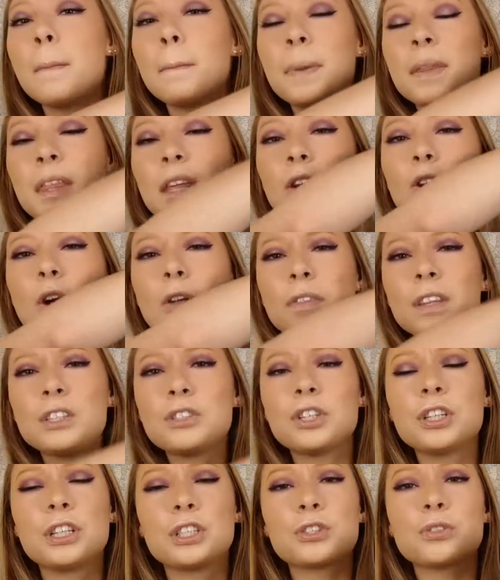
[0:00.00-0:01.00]
but they're not the
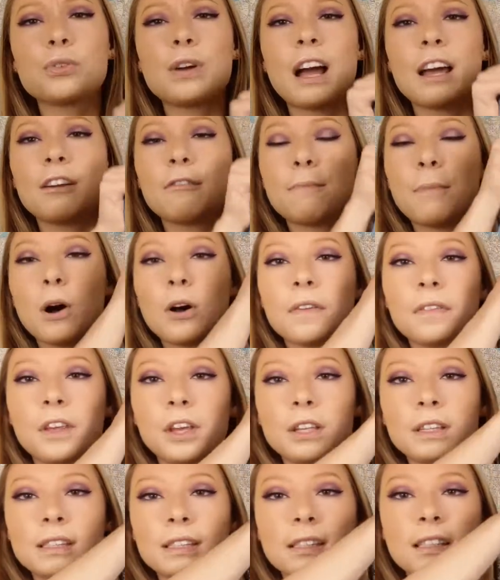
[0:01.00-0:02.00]
traditional kind of pocket that
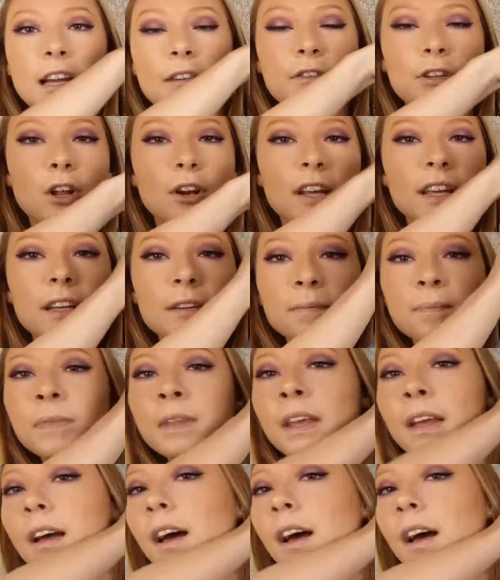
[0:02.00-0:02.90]
you can stuff a lot in.